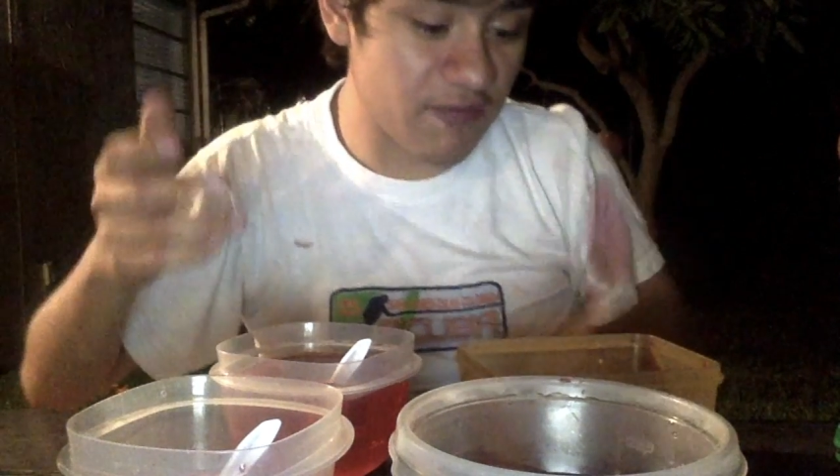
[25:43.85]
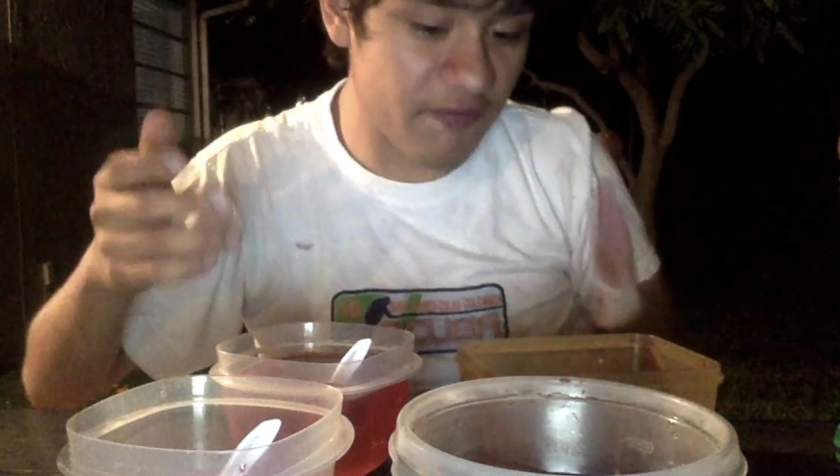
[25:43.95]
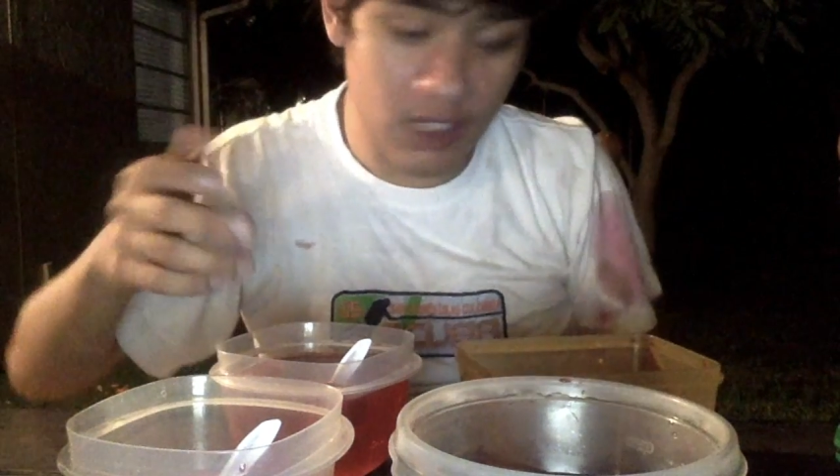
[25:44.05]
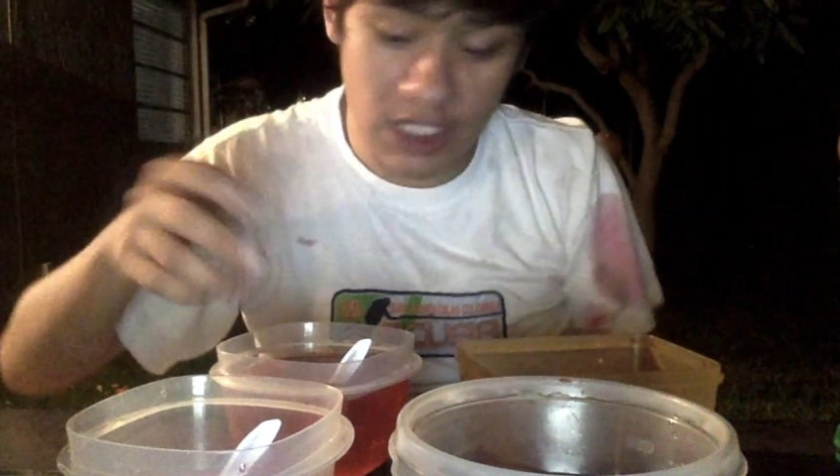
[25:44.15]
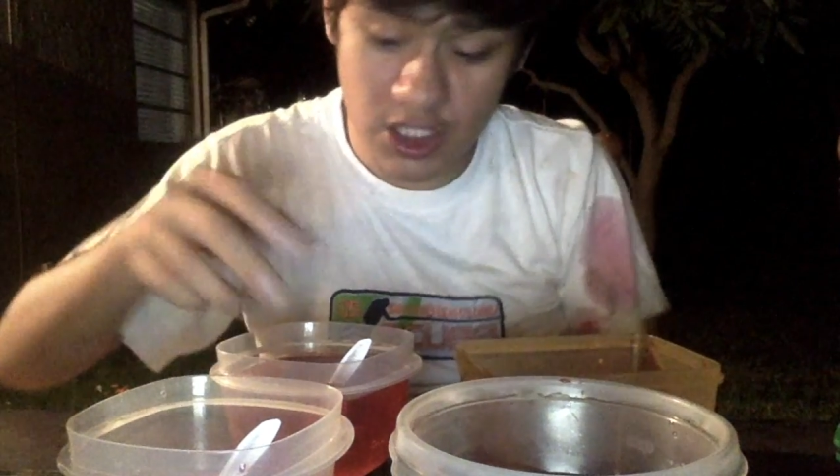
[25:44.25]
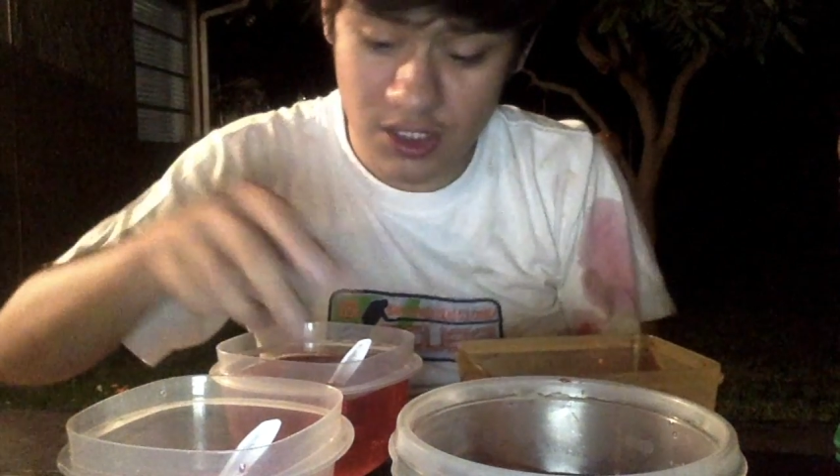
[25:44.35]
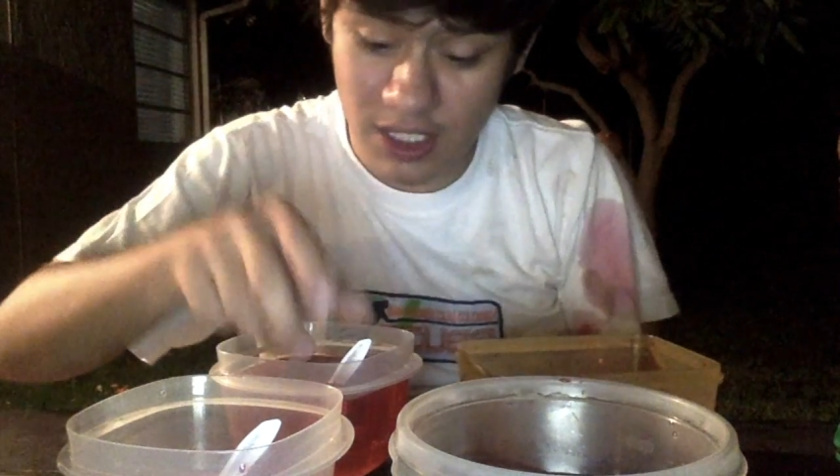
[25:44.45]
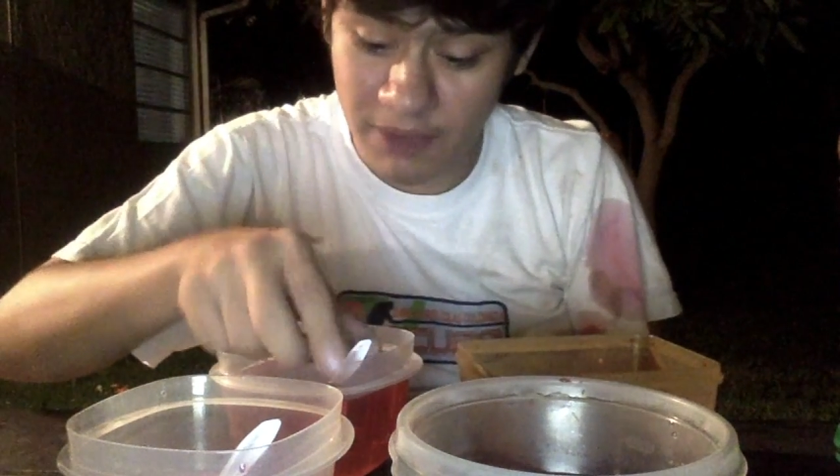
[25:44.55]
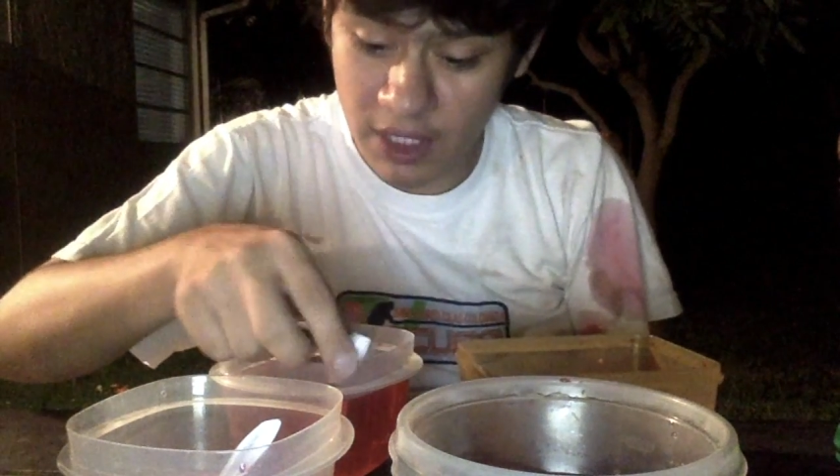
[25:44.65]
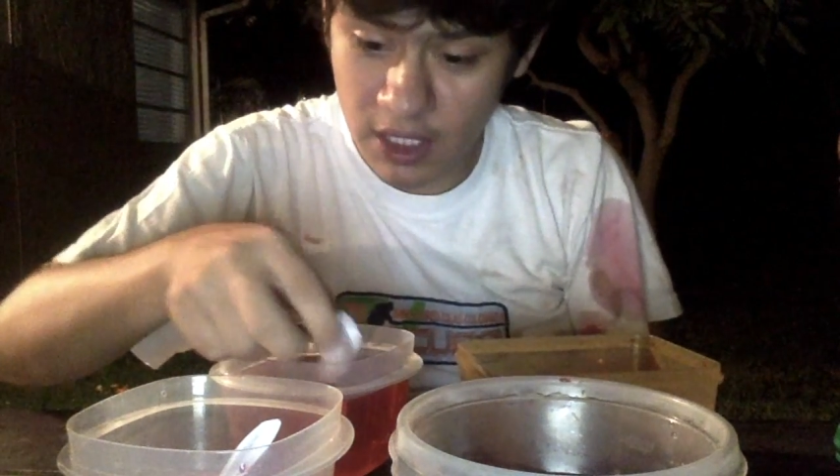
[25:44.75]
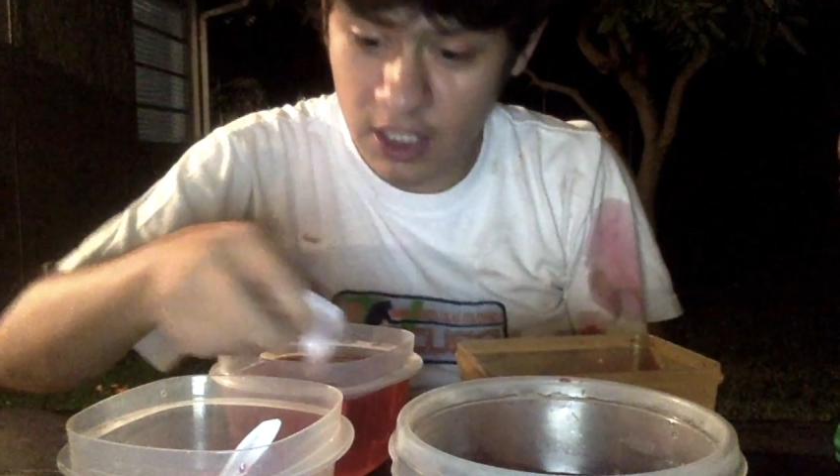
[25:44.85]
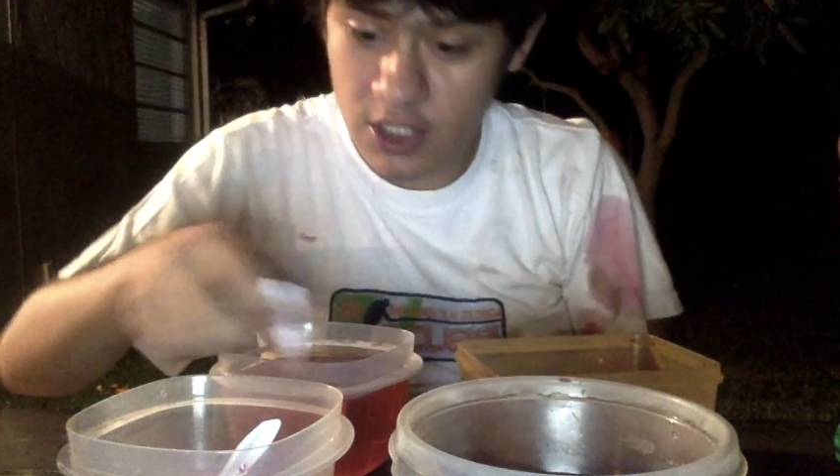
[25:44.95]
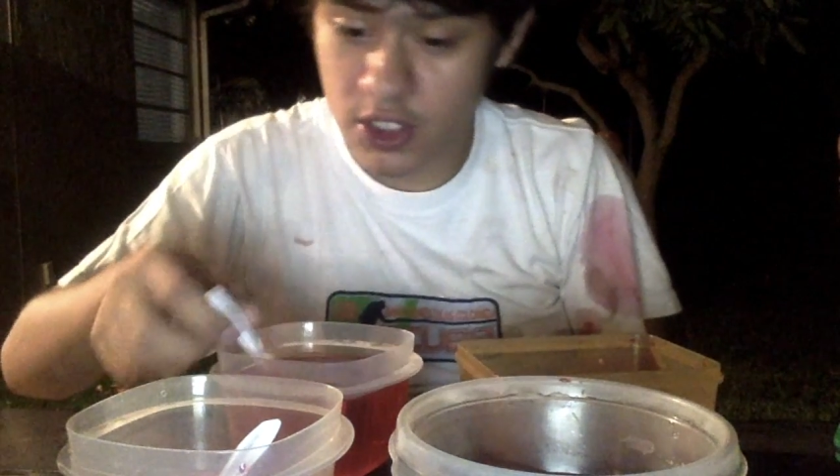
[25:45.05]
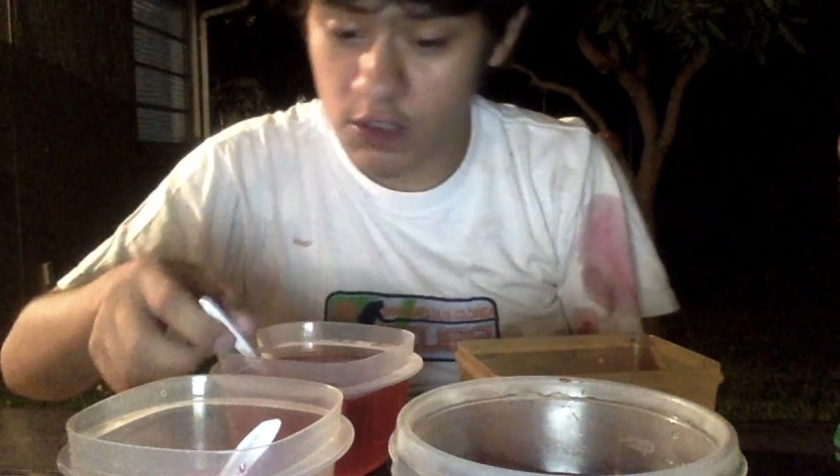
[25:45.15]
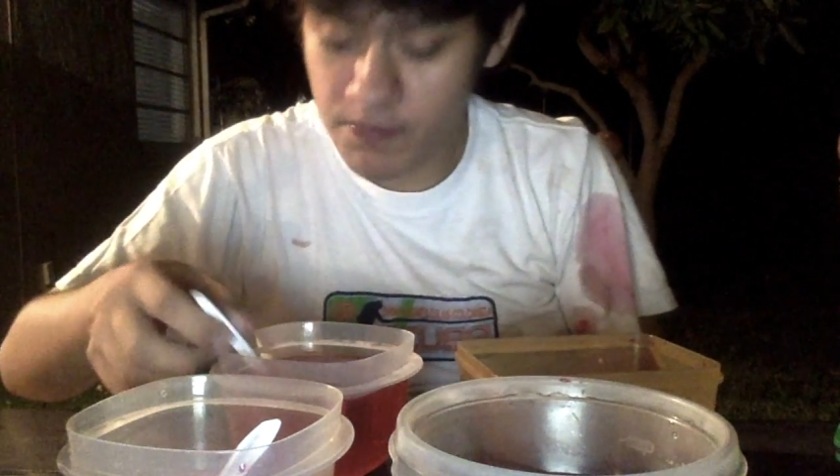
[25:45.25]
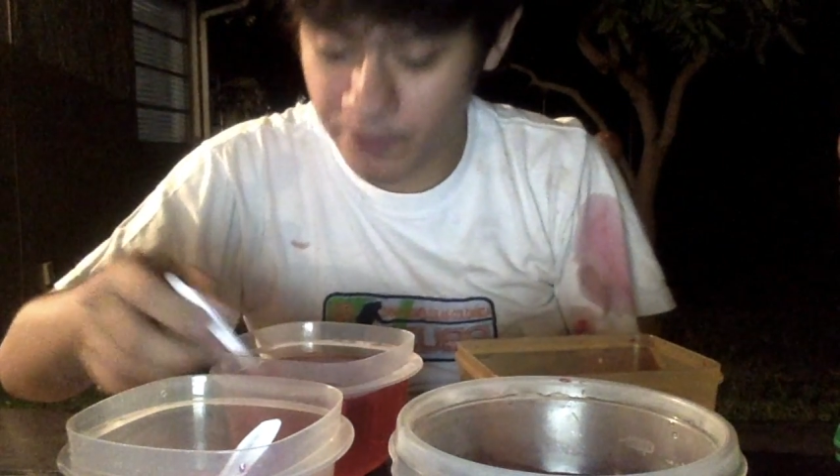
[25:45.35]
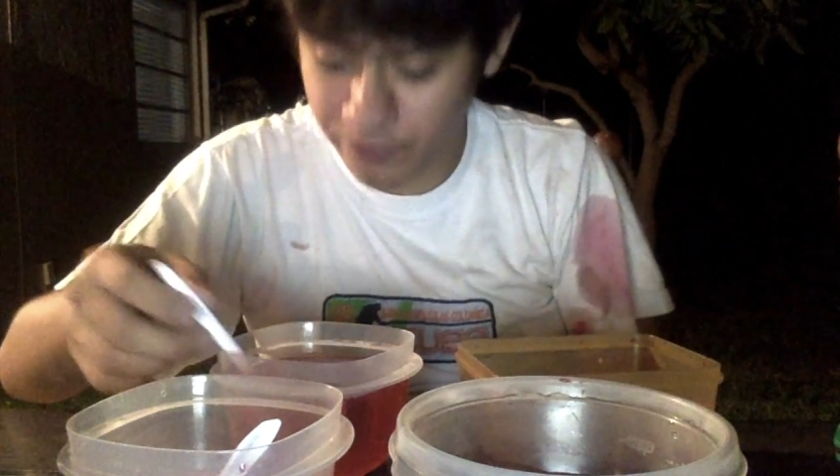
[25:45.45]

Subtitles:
for each of them. So,